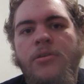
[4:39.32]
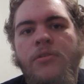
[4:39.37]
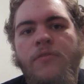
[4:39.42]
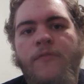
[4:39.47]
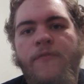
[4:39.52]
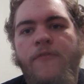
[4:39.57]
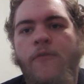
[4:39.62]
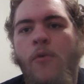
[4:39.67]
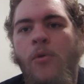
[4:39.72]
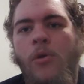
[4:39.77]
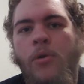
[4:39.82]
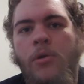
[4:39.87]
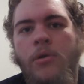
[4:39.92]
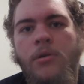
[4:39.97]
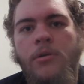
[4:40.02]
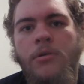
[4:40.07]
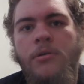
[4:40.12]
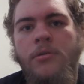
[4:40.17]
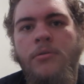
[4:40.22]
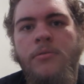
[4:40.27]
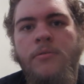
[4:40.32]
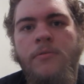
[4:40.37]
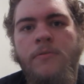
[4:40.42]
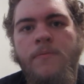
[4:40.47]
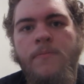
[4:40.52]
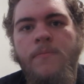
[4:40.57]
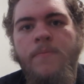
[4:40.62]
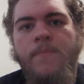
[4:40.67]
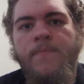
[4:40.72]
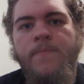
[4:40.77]
for
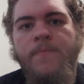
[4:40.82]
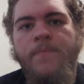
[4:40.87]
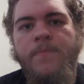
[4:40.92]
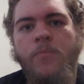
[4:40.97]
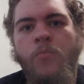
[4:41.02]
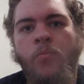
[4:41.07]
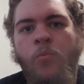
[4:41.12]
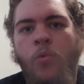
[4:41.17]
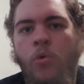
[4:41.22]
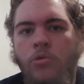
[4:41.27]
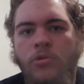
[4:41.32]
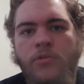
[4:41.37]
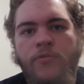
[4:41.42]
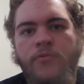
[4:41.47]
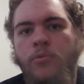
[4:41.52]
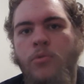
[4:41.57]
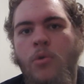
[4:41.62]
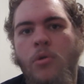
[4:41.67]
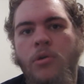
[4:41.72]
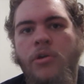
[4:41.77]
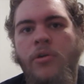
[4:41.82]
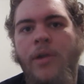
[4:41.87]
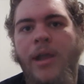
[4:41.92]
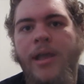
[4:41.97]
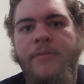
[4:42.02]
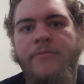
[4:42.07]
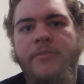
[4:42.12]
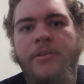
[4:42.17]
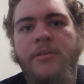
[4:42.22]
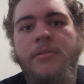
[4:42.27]
World of
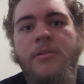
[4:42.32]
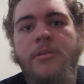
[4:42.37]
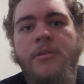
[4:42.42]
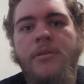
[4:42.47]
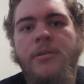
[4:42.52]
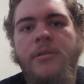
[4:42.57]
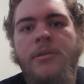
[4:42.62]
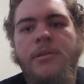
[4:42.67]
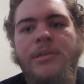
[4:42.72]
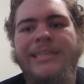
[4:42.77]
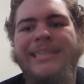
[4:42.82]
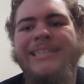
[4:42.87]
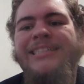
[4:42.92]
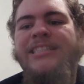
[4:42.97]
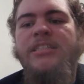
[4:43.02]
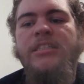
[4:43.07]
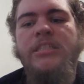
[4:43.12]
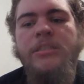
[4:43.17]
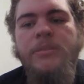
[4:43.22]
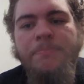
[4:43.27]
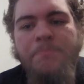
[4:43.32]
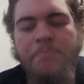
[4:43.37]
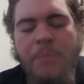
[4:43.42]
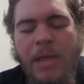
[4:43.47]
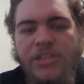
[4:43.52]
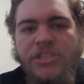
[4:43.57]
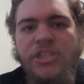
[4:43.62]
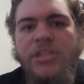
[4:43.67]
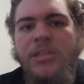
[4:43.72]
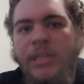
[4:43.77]
Warcraft,
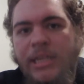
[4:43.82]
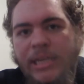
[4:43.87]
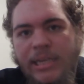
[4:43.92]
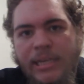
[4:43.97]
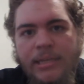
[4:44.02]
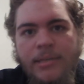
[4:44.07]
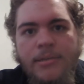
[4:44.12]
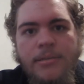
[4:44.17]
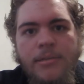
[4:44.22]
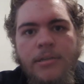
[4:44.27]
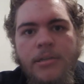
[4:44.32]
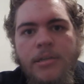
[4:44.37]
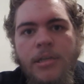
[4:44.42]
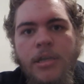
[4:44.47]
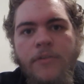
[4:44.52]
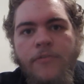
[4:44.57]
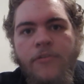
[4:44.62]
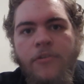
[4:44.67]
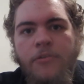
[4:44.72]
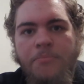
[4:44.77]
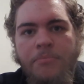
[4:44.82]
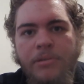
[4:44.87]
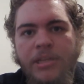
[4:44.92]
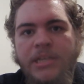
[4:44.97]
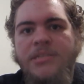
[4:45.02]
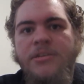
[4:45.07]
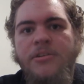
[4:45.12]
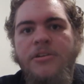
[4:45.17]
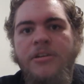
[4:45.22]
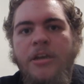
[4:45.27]
especially for
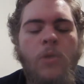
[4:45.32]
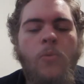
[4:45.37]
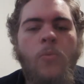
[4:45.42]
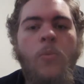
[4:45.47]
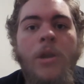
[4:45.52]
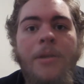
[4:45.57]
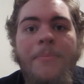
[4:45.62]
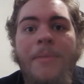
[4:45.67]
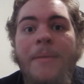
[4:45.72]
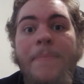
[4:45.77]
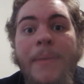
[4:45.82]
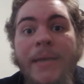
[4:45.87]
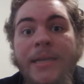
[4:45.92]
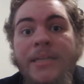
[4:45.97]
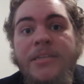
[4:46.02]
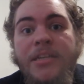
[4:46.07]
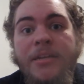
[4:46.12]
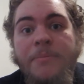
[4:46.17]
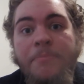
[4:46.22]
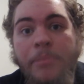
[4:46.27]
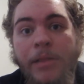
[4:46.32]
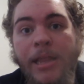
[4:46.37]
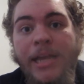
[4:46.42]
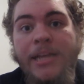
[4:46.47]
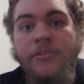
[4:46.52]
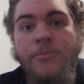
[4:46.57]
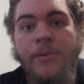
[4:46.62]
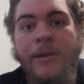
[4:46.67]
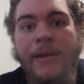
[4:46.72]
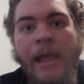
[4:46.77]
Blizzard. One of my biggest
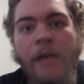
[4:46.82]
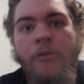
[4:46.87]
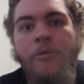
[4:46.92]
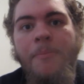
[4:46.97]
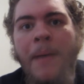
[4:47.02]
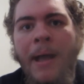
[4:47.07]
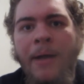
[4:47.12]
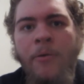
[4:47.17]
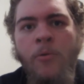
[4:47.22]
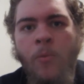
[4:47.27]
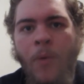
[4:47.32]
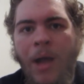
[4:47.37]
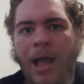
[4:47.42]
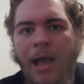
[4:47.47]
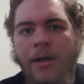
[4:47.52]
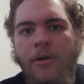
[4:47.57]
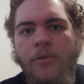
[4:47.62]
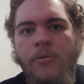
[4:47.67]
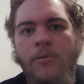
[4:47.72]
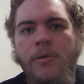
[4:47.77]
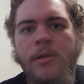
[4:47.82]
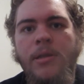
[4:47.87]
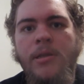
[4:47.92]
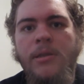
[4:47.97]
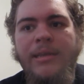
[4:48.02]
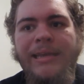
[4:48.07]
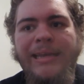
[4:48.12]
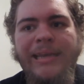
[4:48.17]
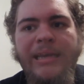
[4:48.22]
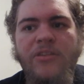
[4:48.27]
complaints right now about WoW
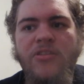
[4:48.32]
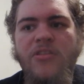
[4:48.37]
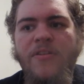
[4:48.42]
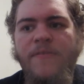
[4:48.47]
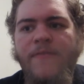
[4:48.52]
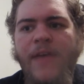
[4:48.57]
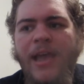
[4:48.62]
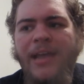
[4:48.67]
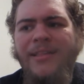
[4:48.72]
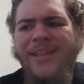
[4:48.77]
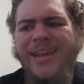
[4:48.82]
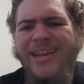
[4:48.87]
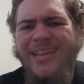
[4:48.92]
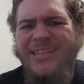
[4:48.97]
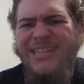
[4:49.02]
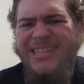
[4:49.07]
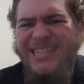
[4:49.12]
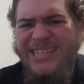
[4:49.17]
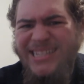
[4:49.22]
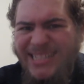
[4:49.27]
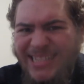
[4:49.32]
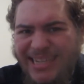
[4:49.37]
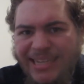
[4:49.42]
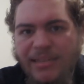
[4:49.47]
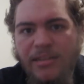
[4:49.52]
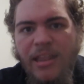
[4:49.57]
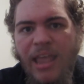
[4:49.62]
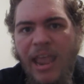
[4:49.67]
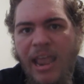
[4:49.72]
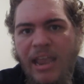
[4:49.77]
is the fact that it's
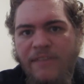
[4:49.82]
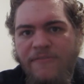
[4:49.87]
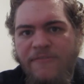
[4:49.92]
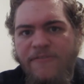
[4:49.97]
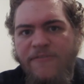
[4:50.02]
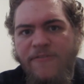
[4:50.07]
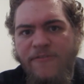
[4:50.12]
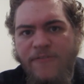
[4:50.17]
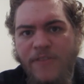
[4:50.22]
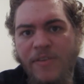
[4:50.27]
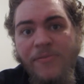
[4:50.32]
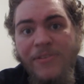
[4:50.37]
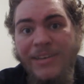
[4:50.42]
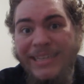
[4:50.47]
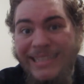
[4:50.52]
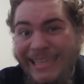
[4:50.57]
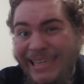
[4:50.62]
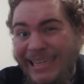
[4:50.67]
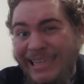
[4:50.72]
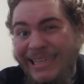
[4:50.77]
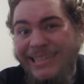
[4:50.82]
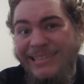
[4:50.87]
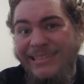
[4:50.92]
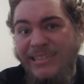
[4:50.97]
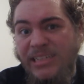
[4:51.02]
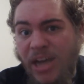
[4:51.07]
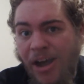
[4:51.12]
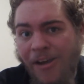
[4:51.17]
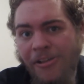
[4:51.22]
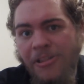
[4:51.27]
still a
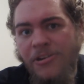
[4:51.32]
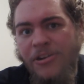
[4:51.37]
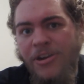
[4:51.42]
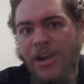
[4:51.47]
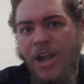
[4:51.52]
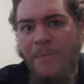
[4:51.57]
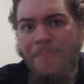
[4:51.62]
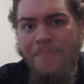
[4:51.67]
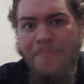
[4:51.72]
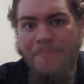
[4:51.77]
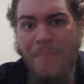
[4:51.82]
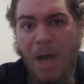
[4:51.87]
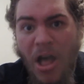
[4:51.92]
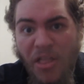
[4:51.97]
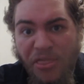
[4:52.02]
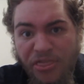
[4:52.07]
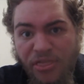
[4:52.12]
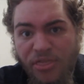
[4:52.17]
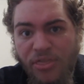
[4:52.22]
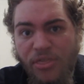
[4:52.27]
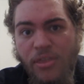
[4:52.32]
$15 a month